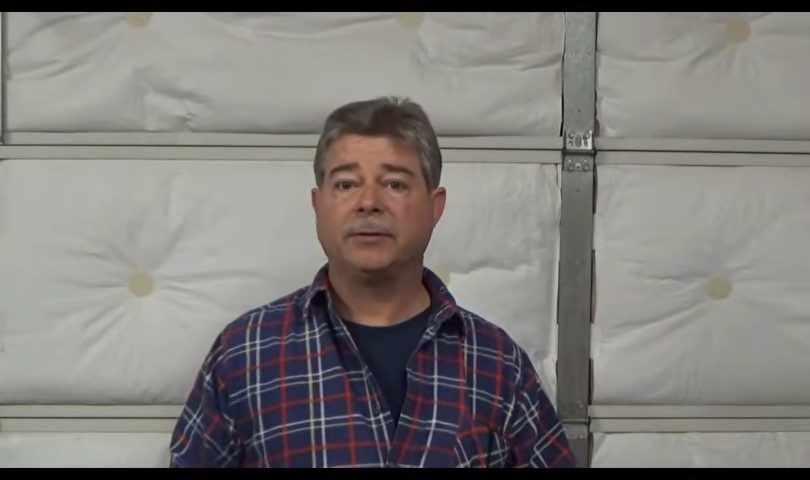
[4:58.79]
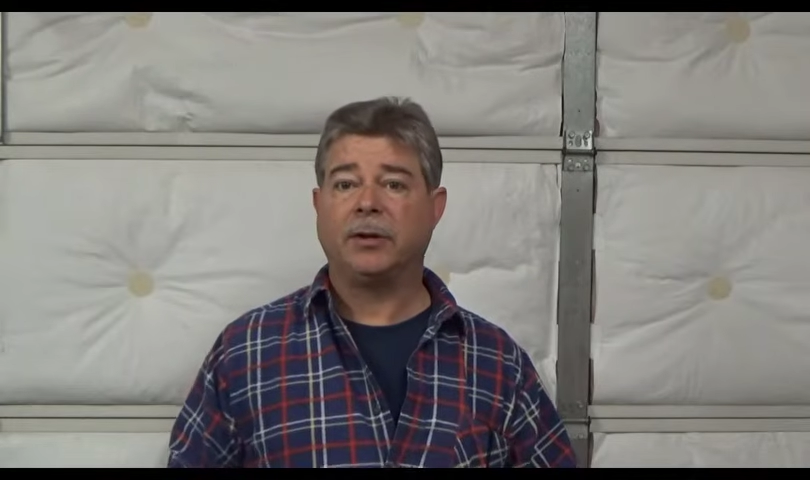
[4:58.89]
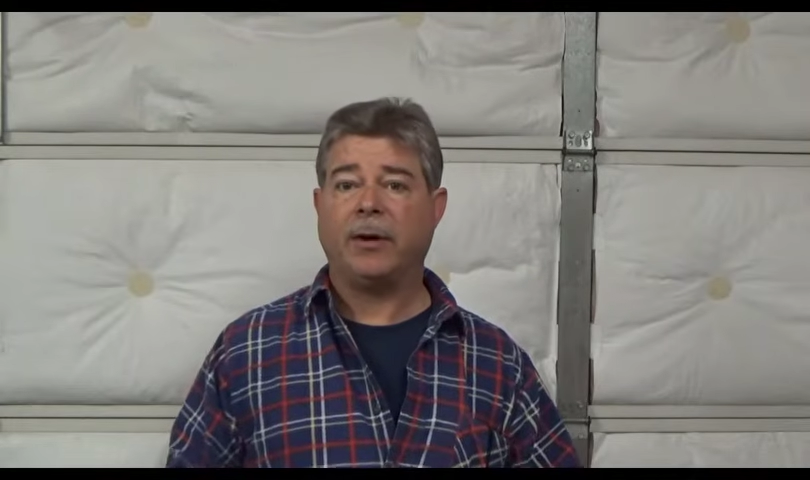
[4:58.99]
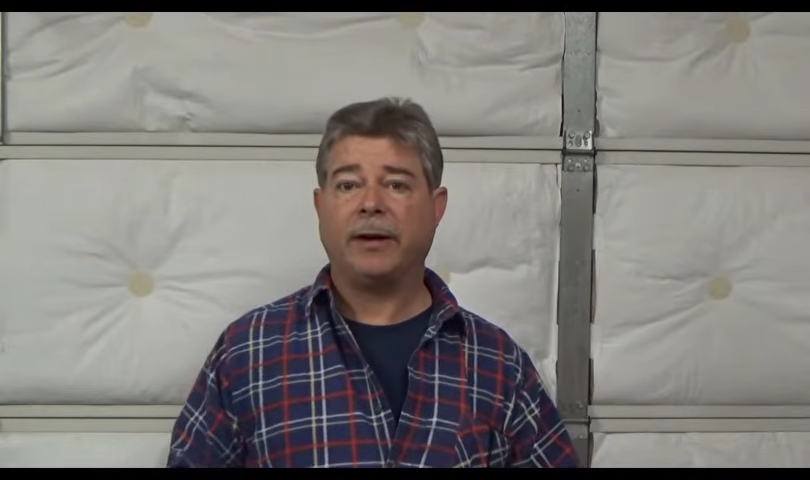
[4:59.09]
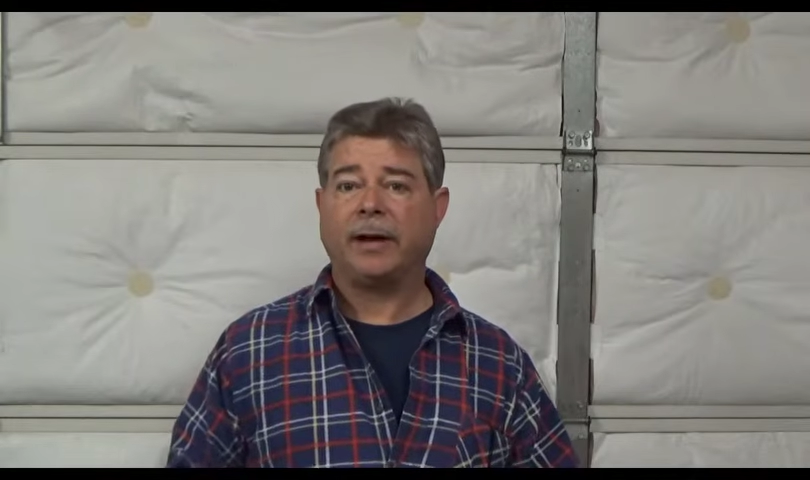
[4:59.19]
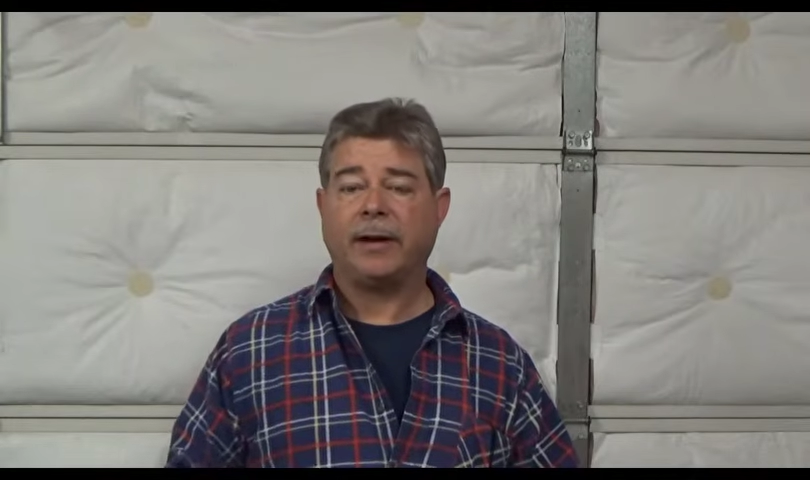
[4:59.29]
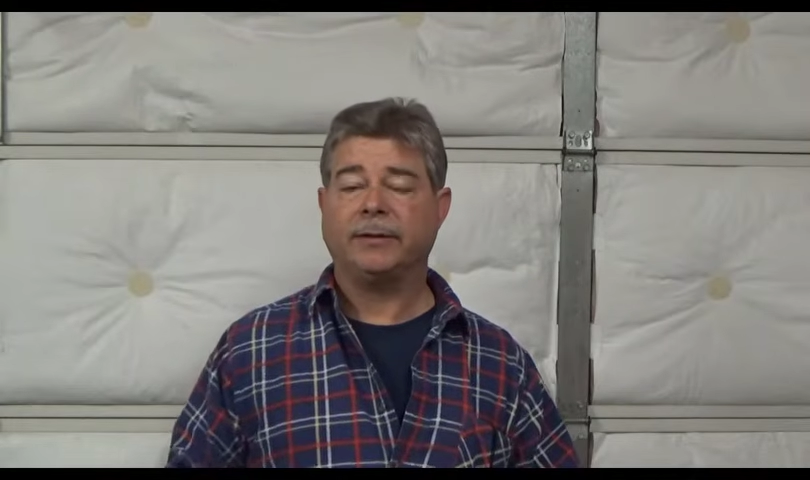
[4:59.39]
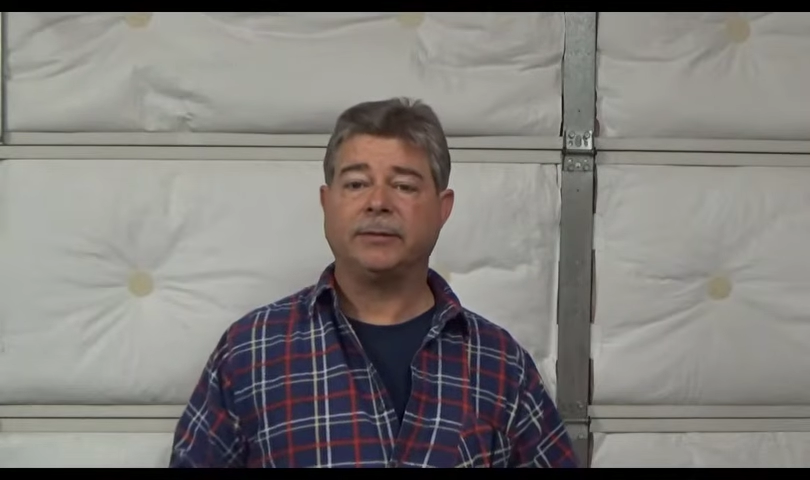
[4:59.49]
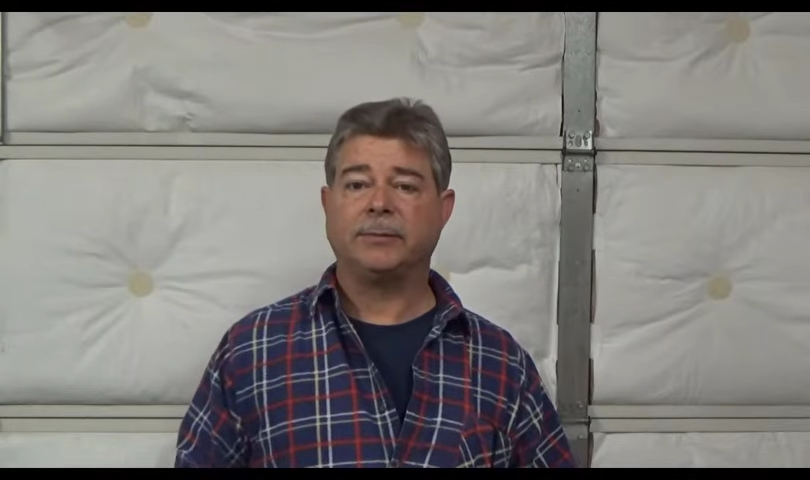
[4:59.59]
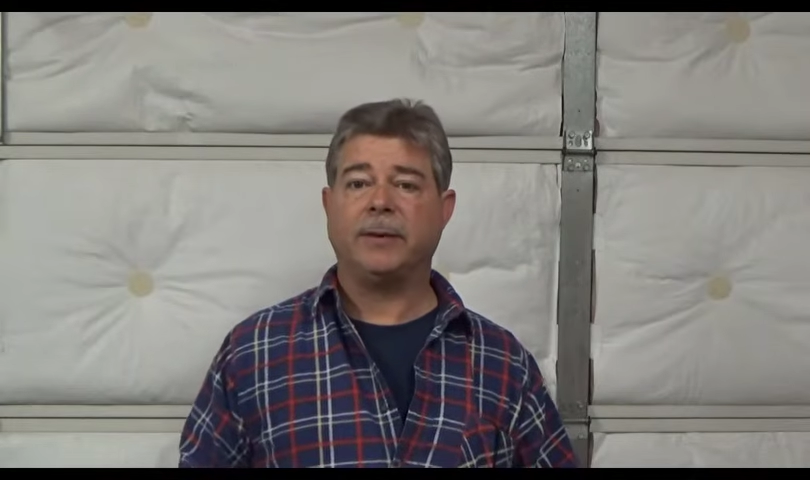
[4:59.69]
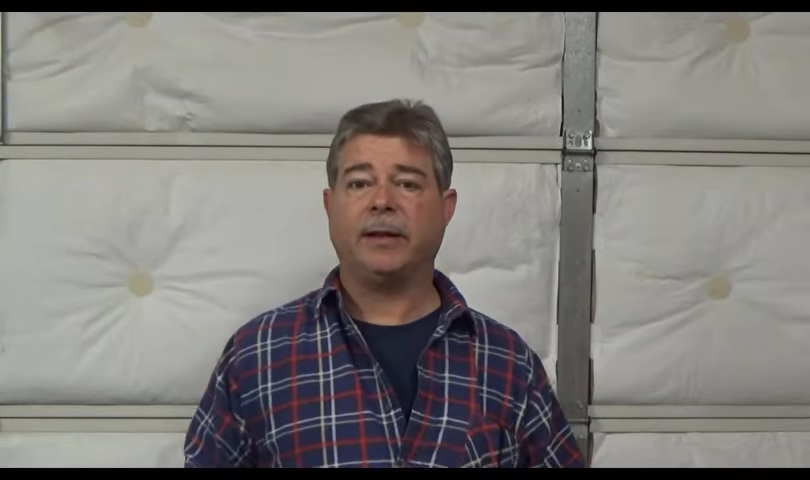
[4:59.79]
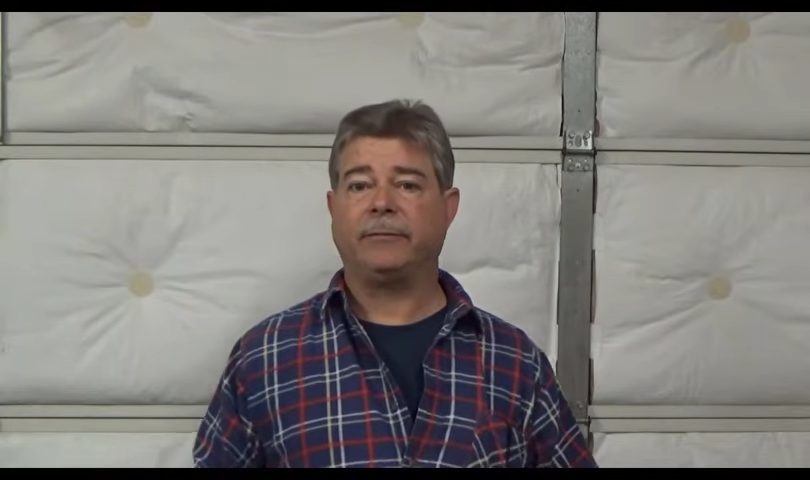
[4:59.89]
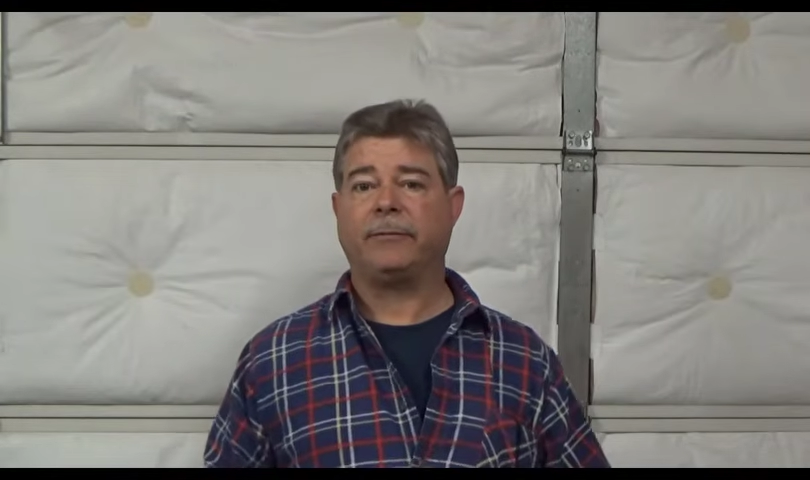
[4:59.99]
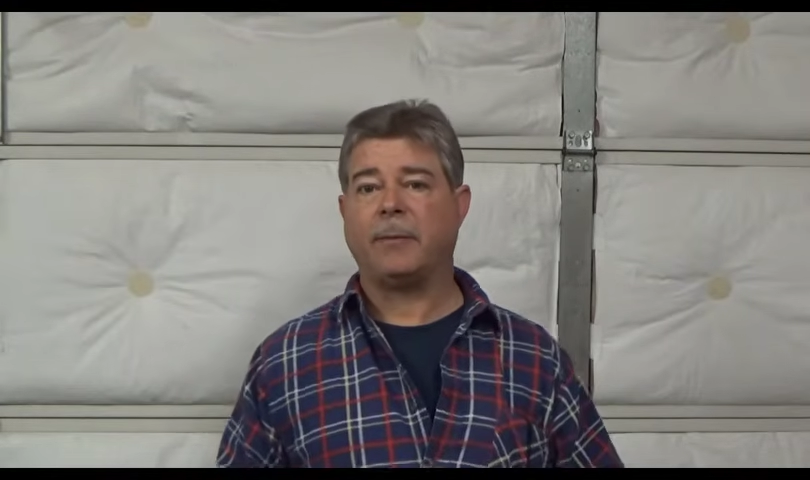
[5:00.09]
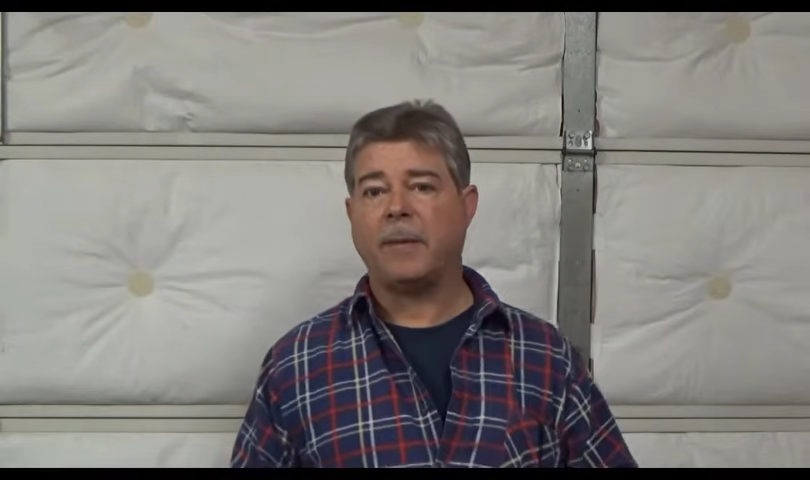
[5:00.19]
so I can smell it
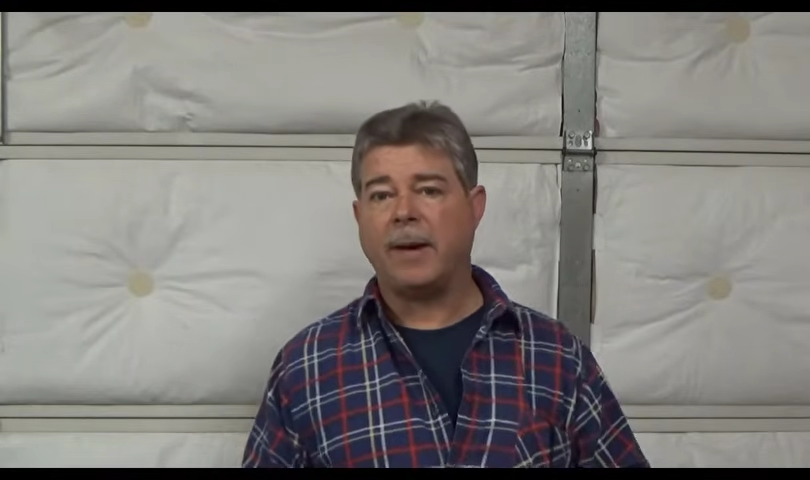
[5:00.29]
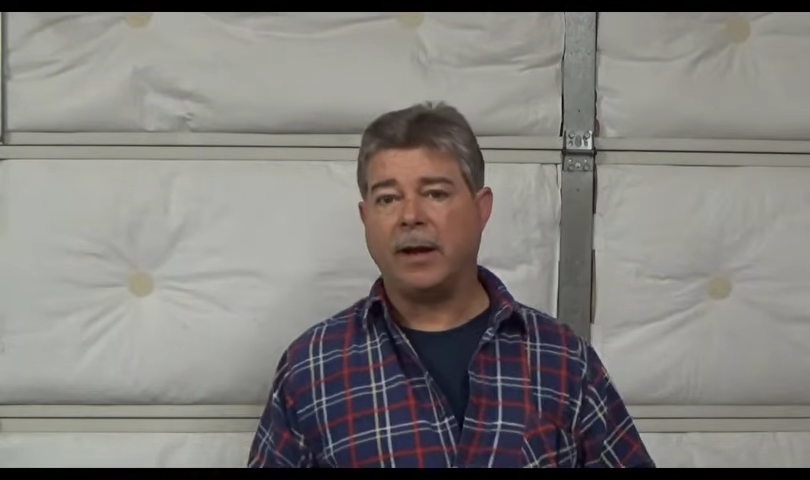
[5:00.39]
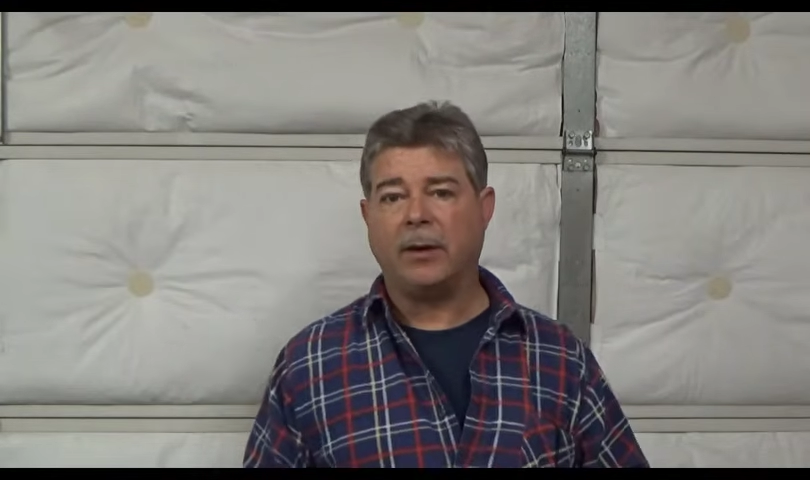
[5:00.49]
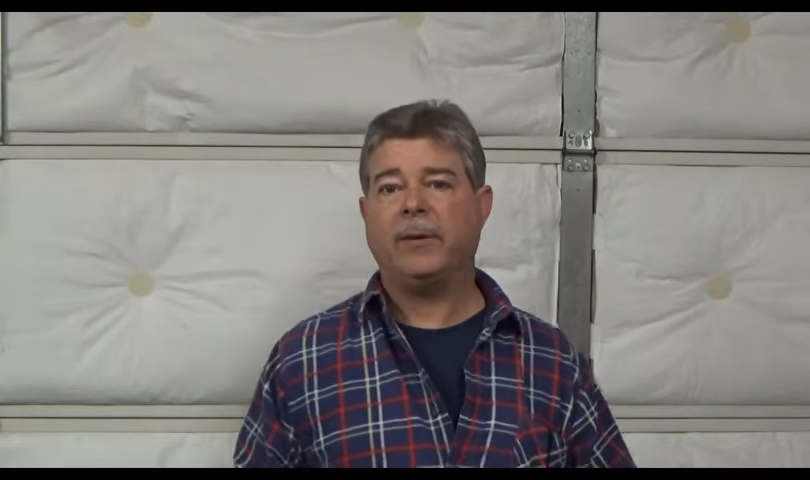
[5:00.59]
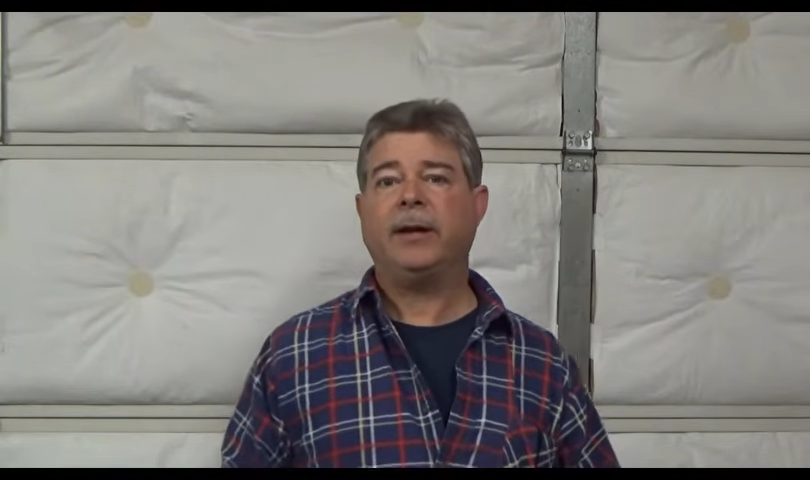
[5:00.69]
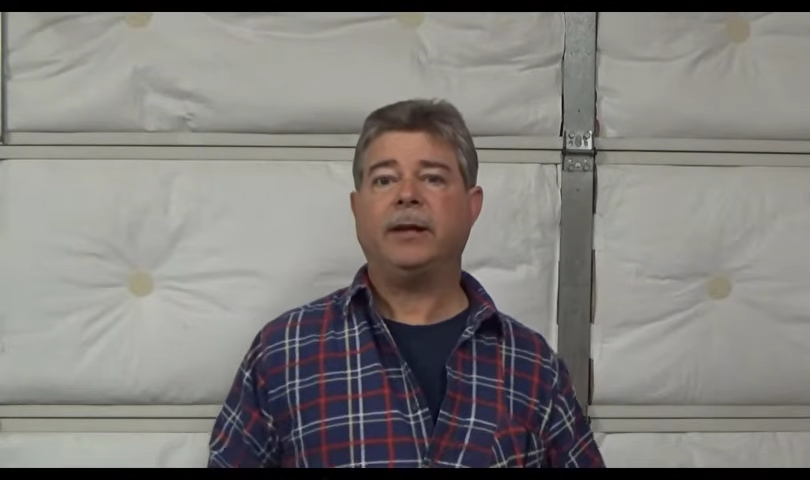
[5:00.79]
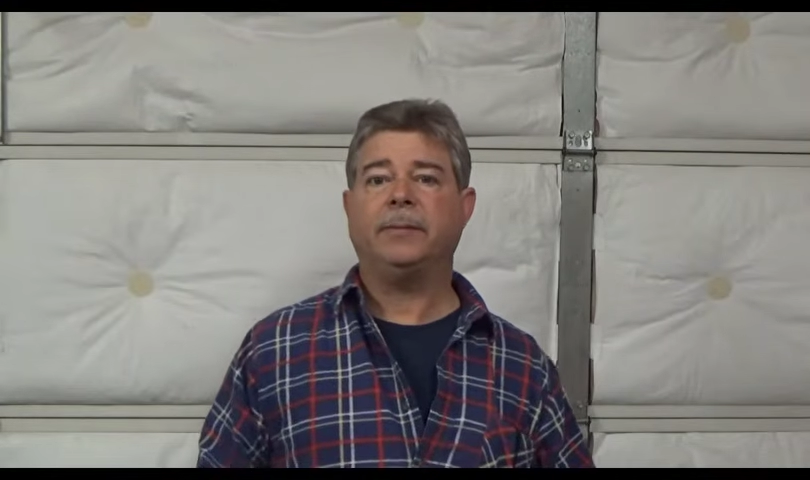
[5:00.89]
from a mile away.